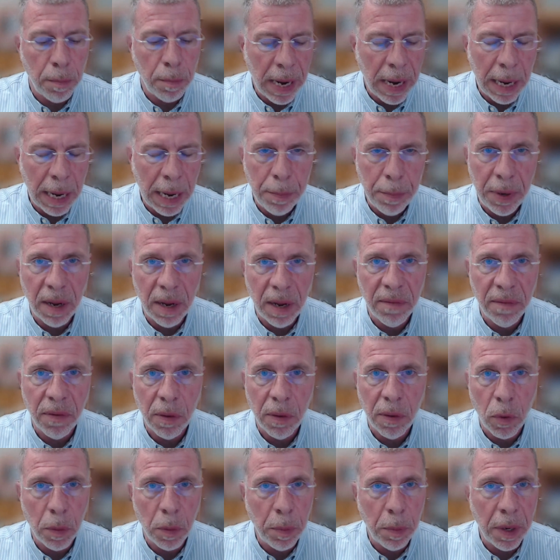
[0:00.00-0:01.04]
mapping
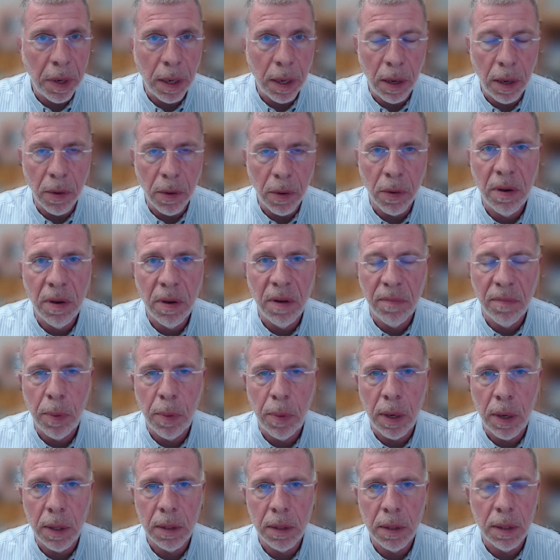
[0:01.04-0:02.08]
effort would be an iterative
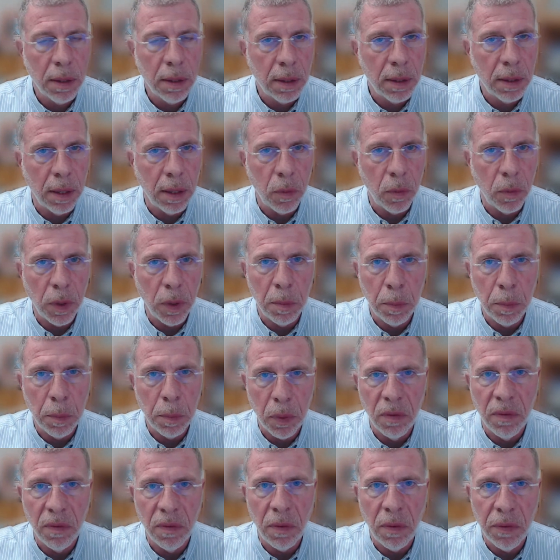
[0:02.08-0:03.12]
process that would
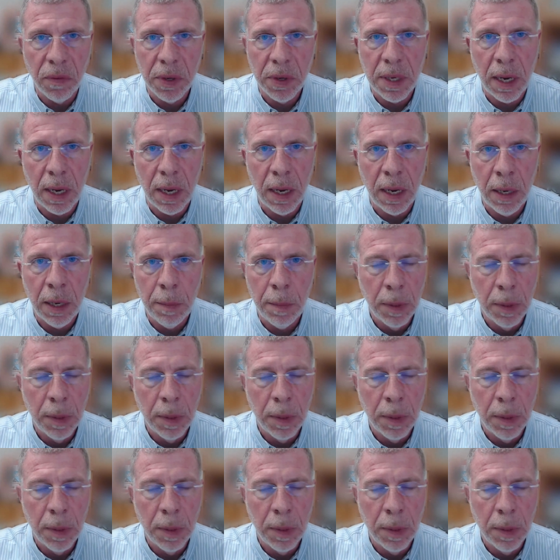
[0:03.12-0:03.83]
improve over time.